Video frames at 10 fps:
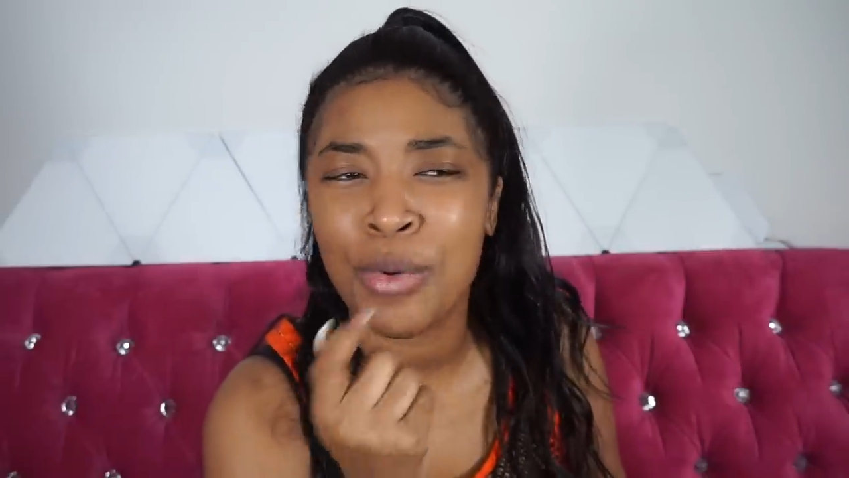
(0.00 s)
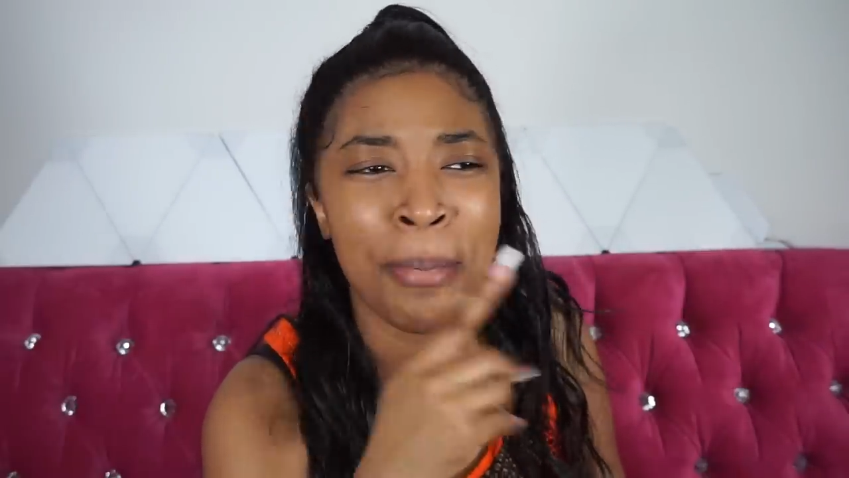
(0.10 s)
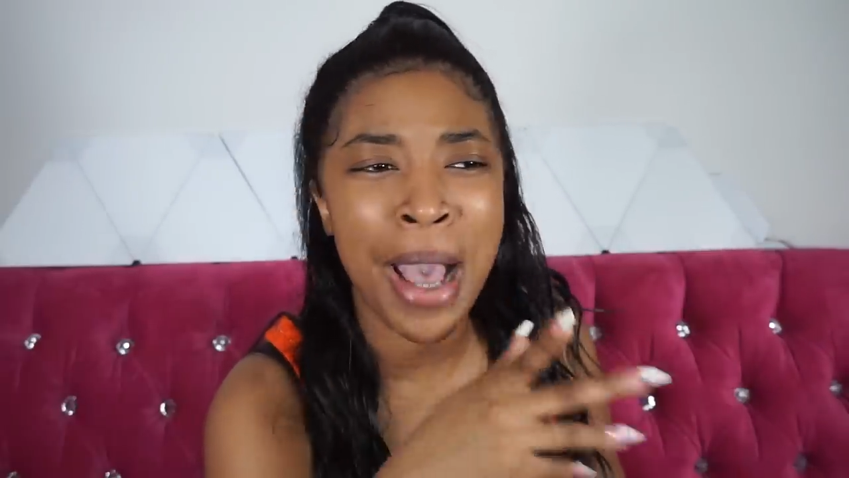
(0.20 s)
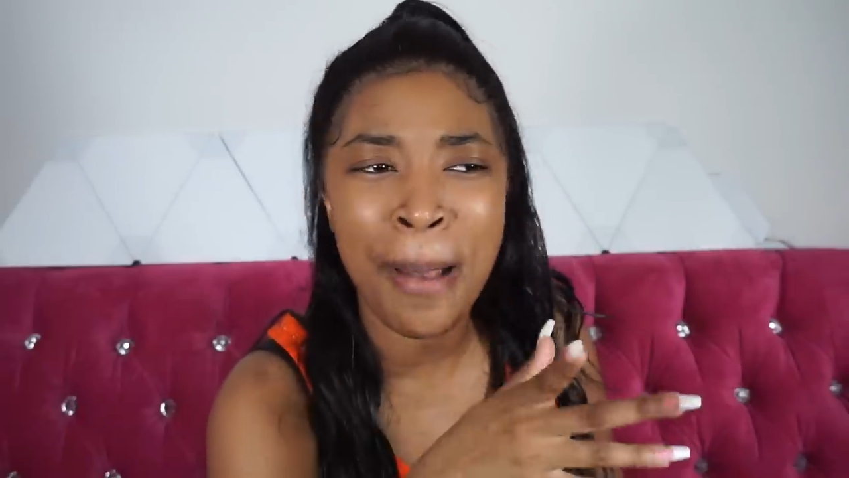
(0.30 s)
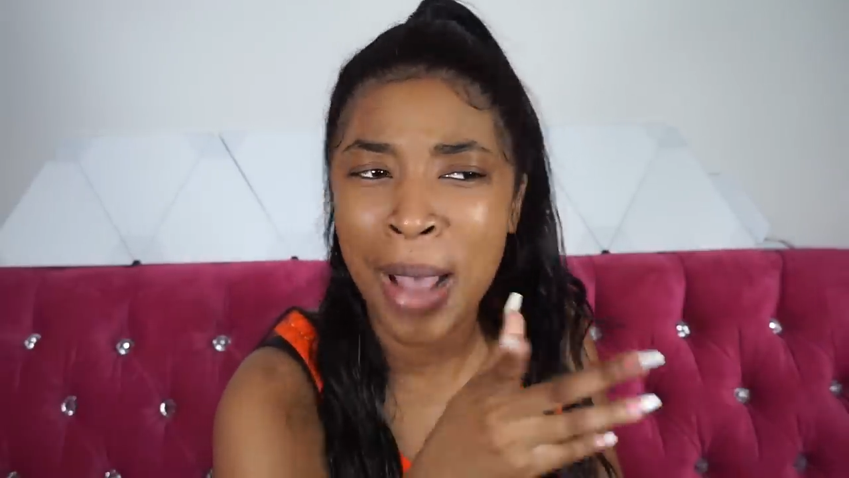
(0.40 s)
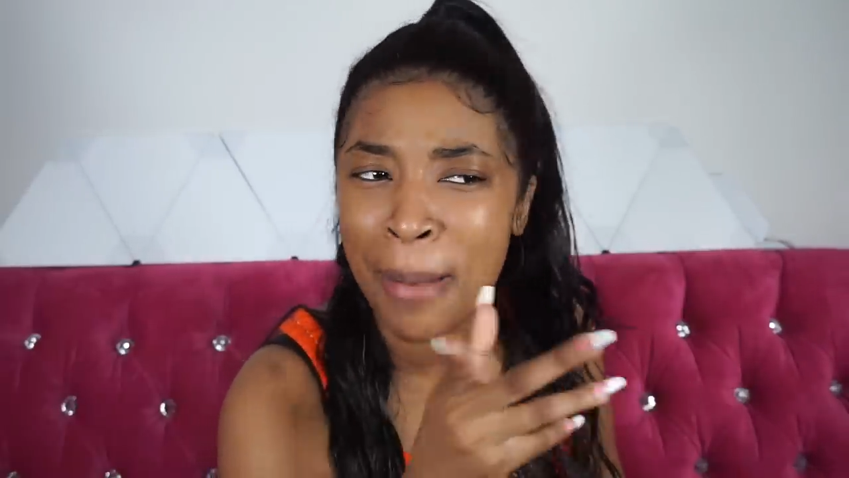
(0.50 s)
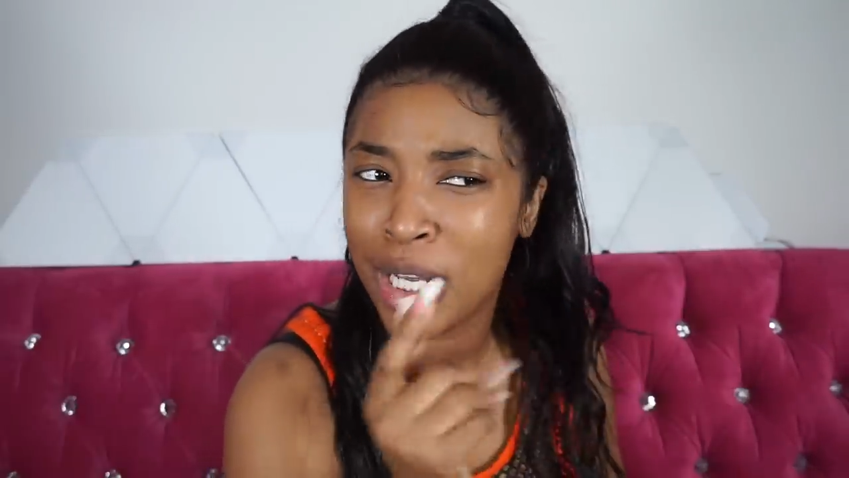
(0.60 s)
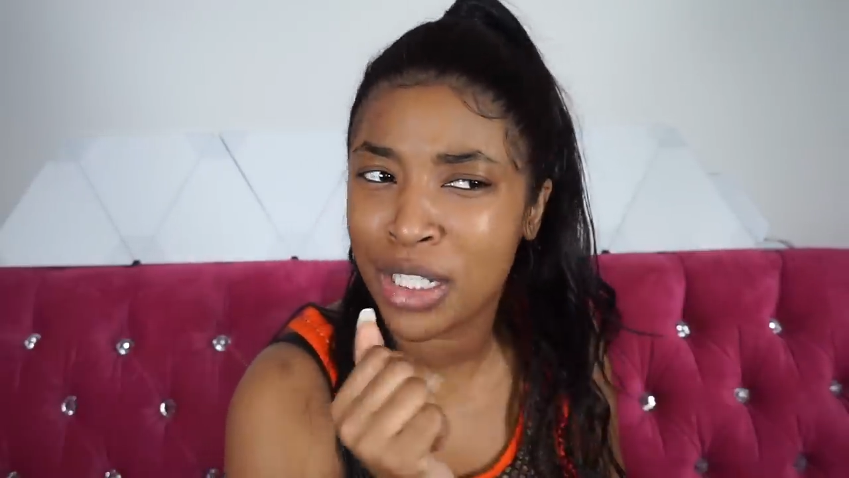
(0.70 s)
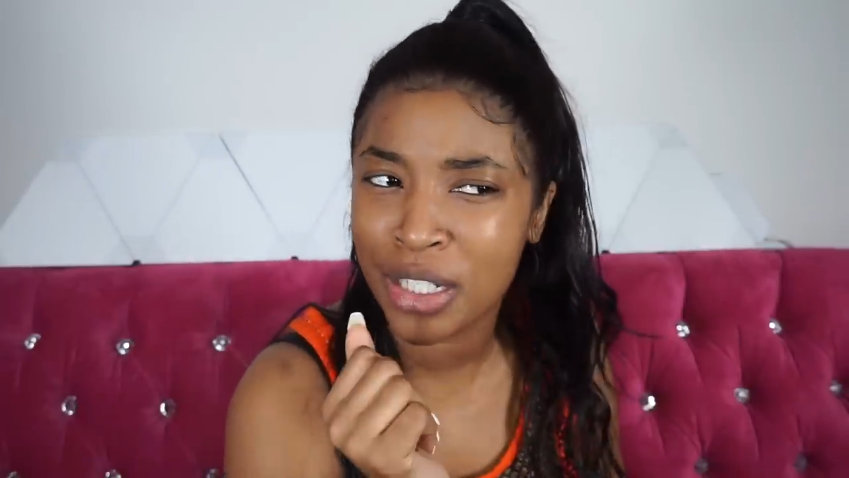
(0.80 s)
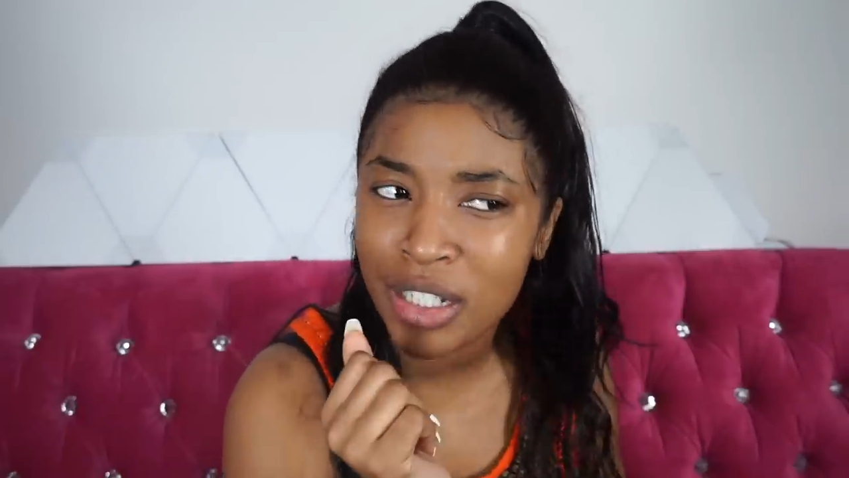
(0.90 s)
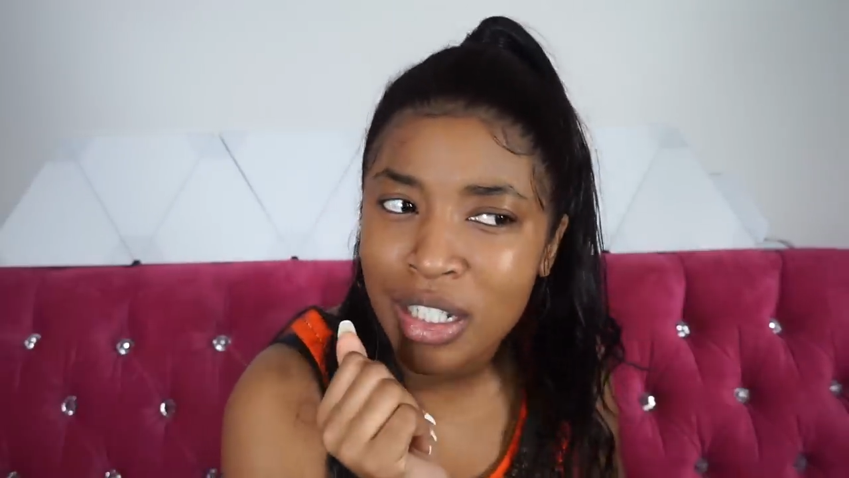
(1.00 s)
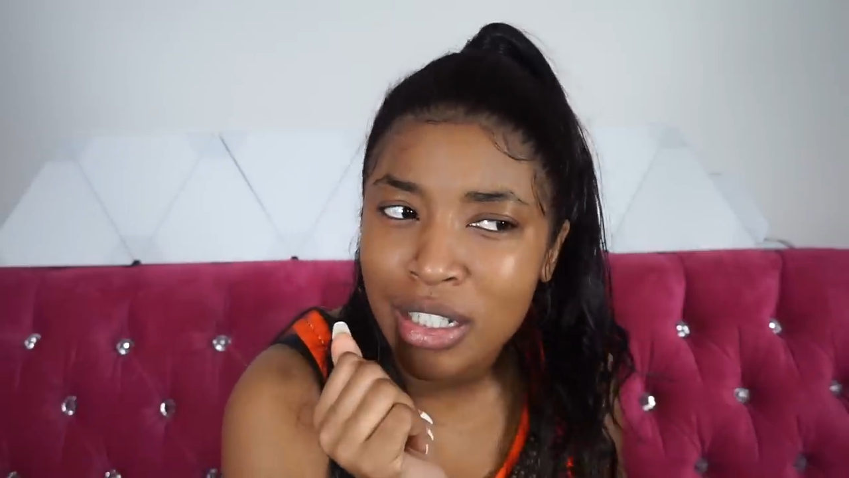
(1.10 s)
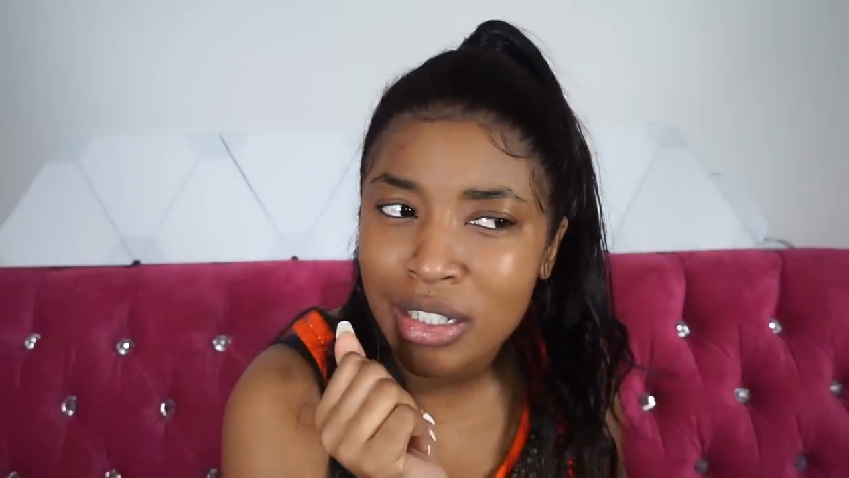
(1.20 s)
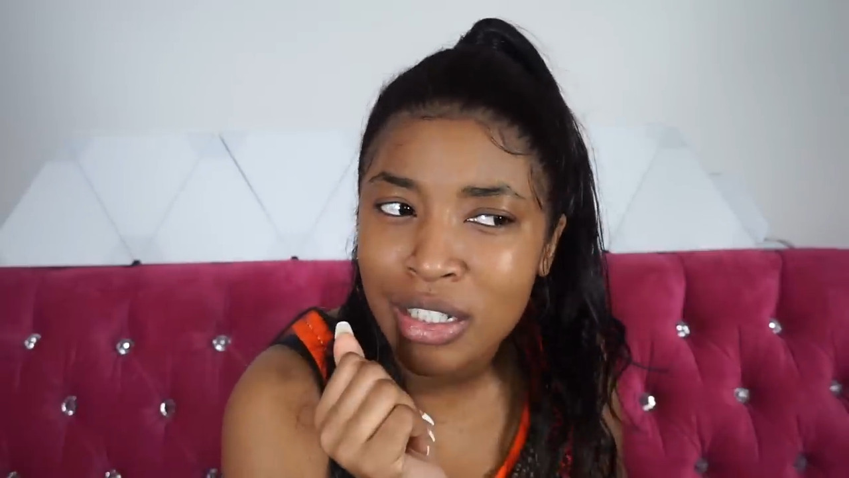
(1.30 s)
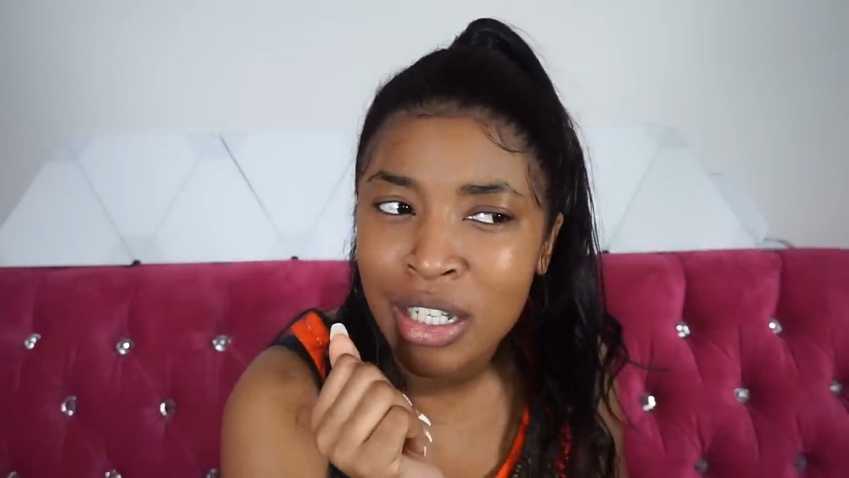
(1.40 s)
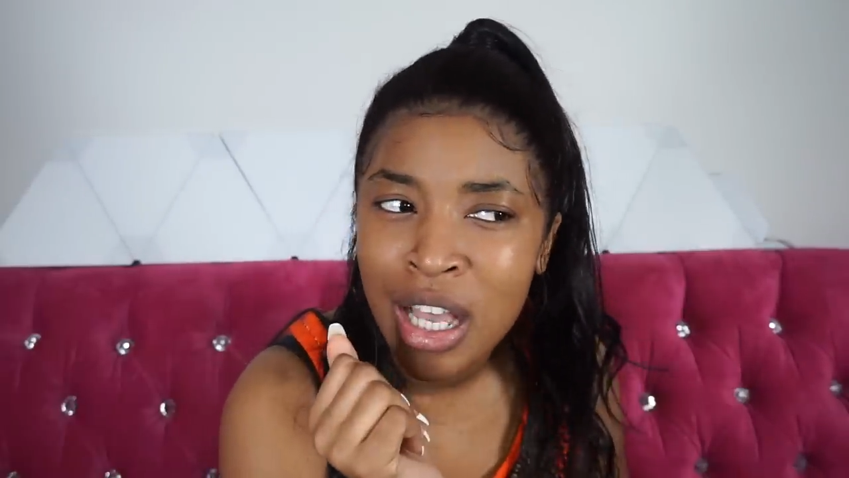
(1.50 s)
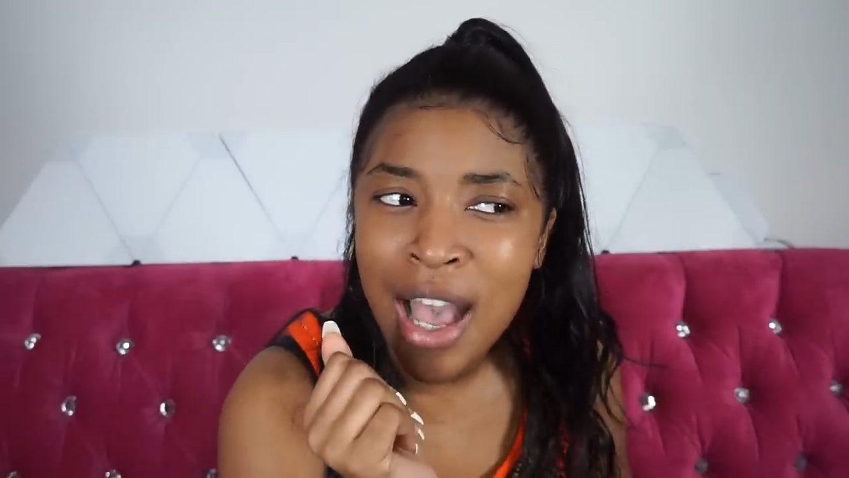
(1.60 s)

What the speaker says: When my mama cook,